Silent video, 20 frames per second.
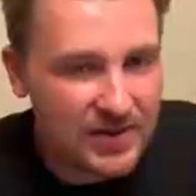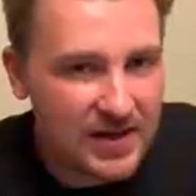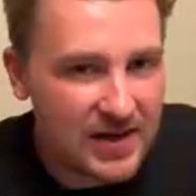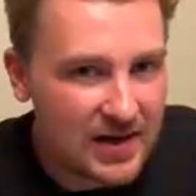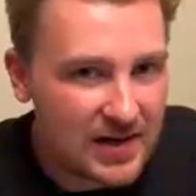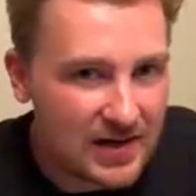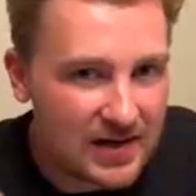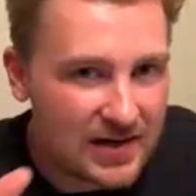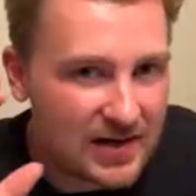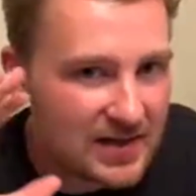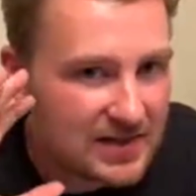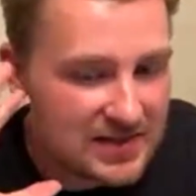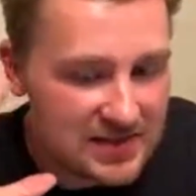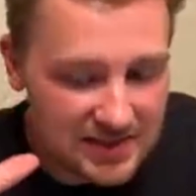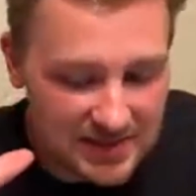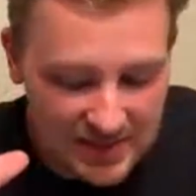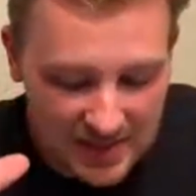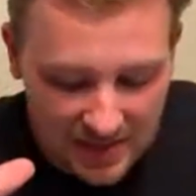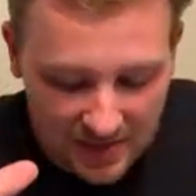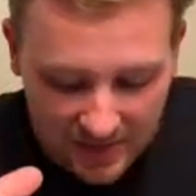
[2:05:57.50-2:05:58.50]
there. It's
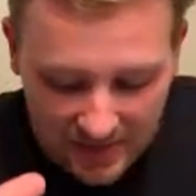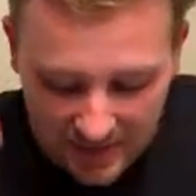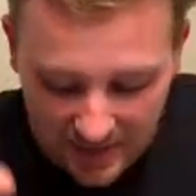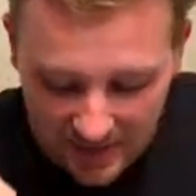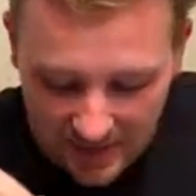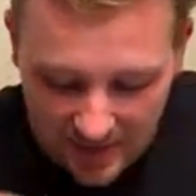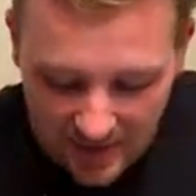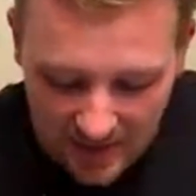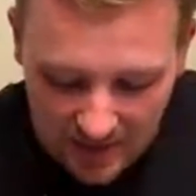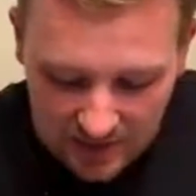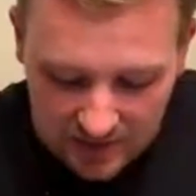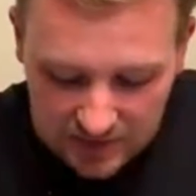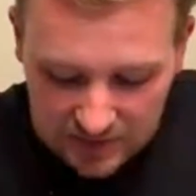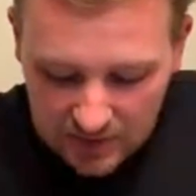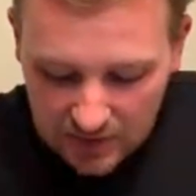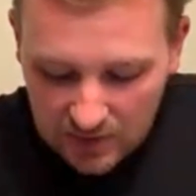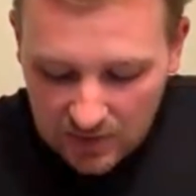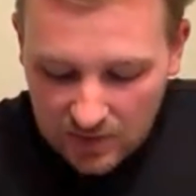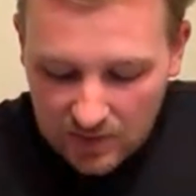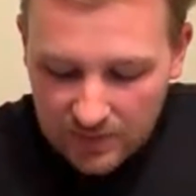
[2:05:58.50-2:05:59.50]
insane. Like,
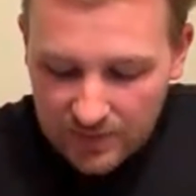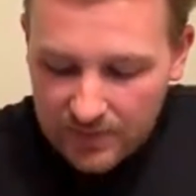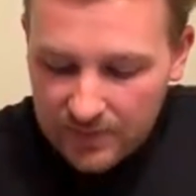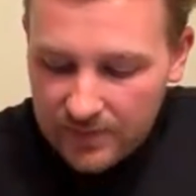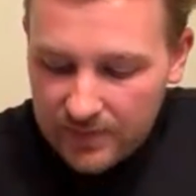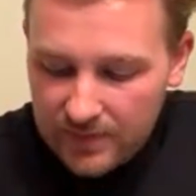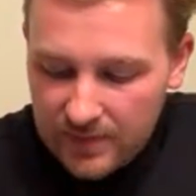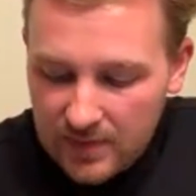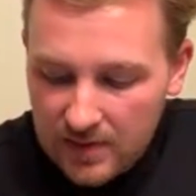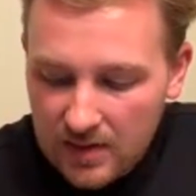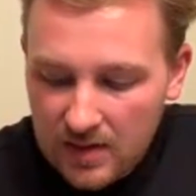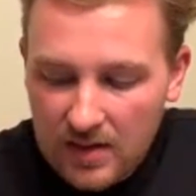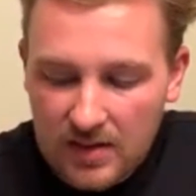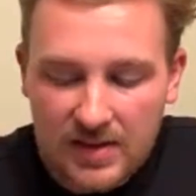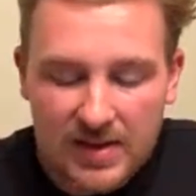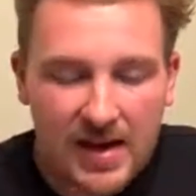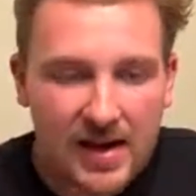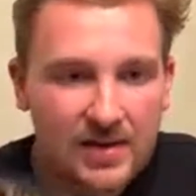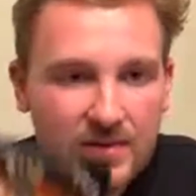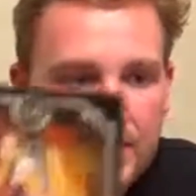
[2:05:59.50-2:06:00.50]
so yeah,